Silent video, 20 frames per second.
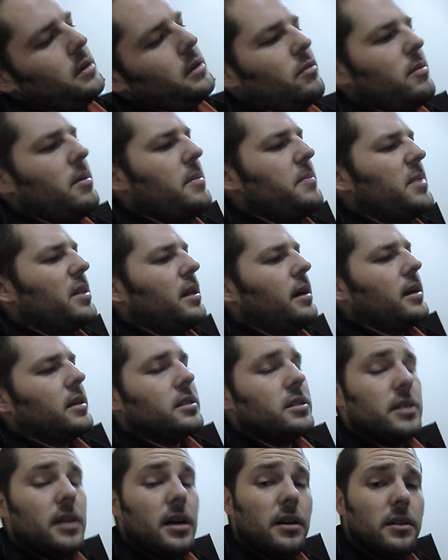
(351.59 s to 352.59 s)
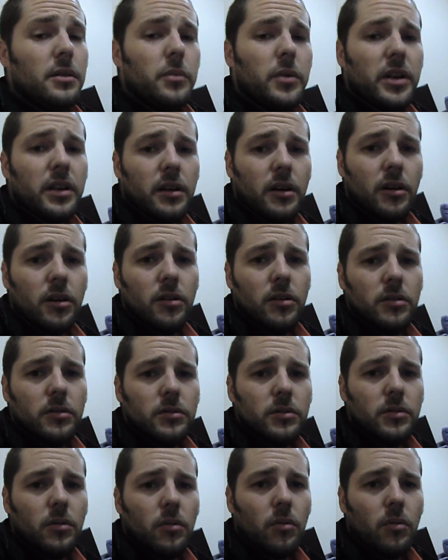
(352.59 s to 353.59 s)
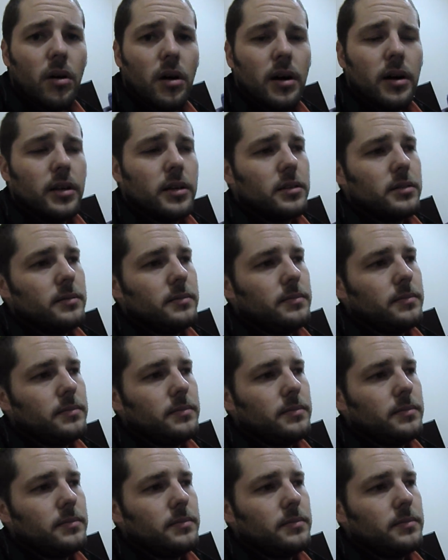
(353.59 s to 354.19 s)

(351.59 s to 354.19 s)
Remember that. So now that we know what